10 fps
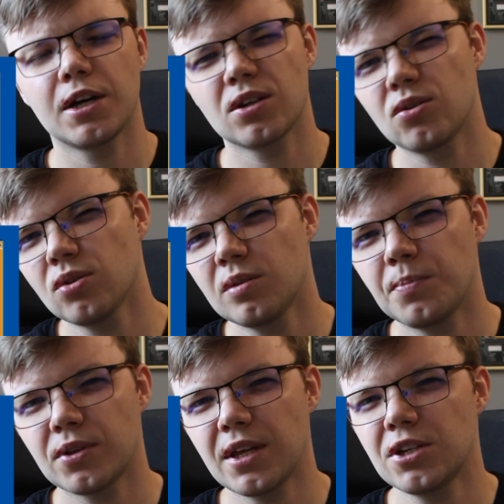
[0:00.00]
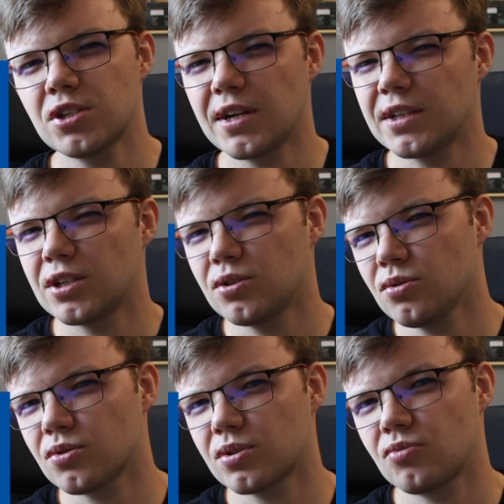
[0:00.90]
could potentially
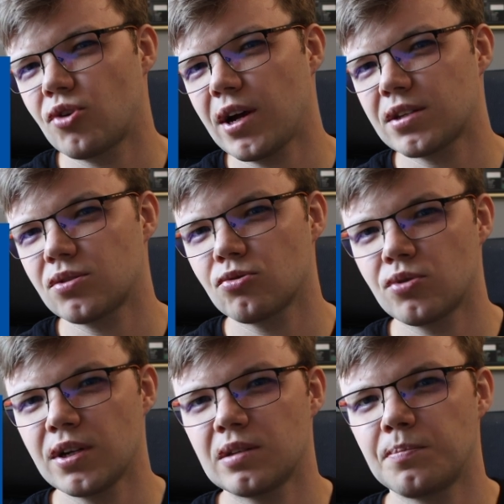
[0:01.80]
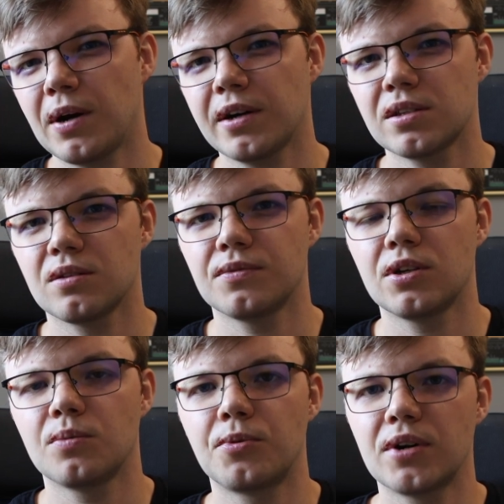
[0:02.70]
use Rust to create parts of the
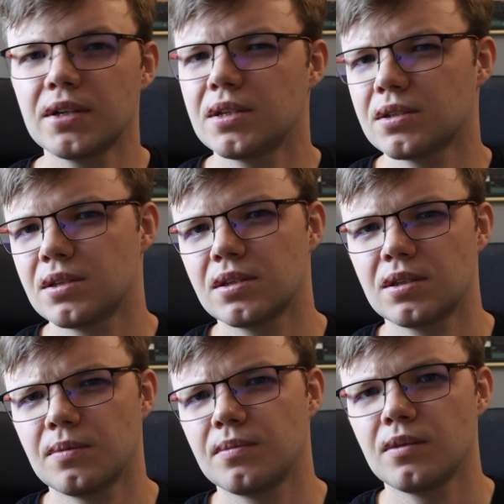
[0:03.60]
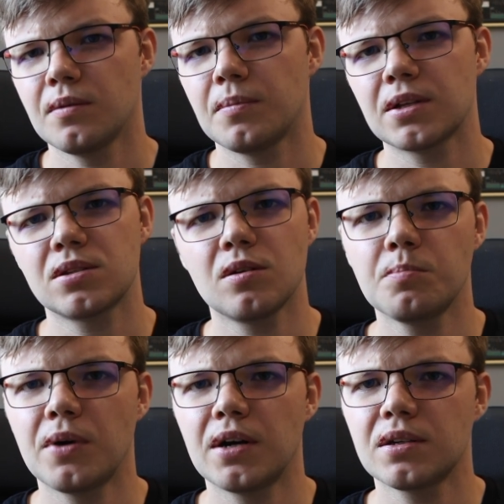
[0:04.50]
operating system, but some
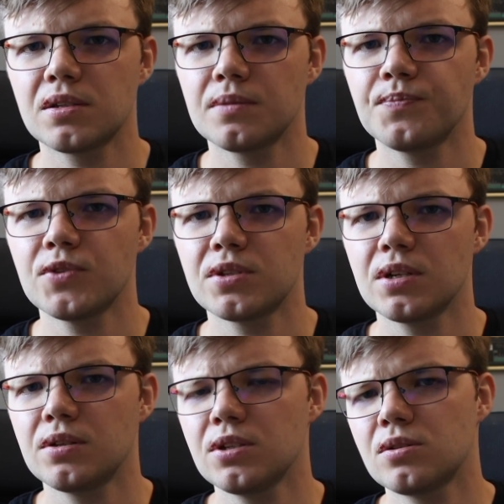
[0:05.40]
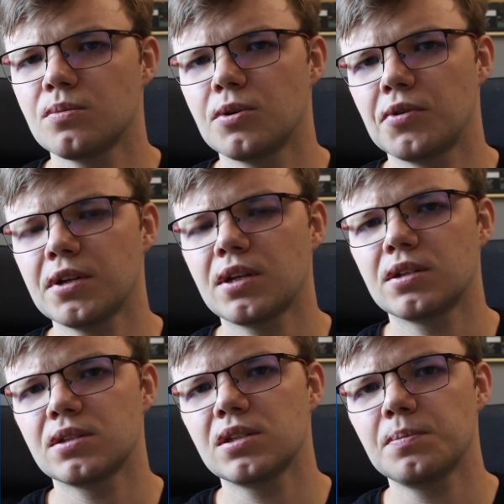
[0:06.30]
parts still needs to be written
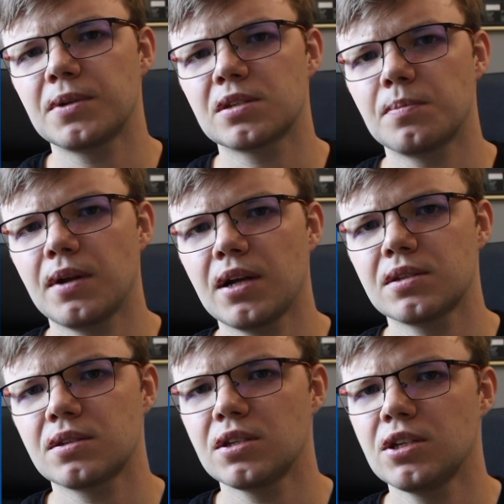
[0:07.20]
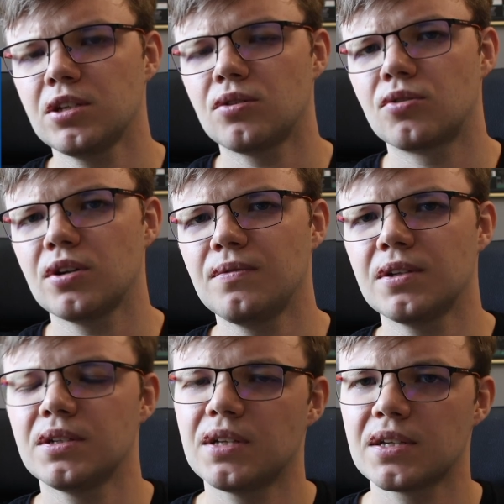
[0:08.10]
in C++, C, or even
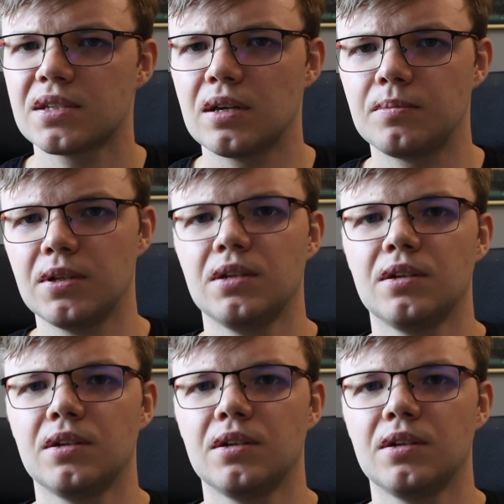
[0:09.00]
in the assembly,